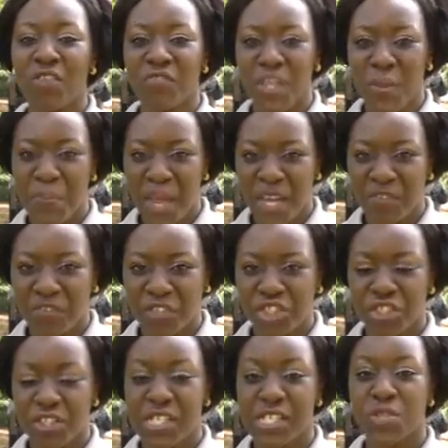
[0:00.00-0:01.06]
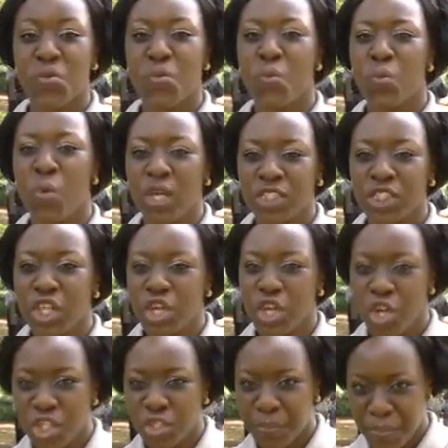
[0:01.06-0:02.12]
of the beneficiaries to what
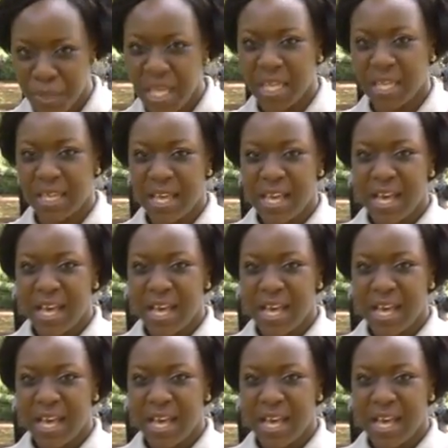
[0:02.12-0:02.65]
could be